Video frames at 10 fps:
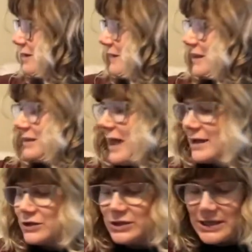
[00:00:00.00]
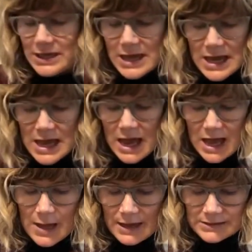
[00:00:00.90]
And they actually,
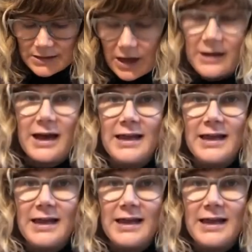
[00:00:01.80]
uh, I saw it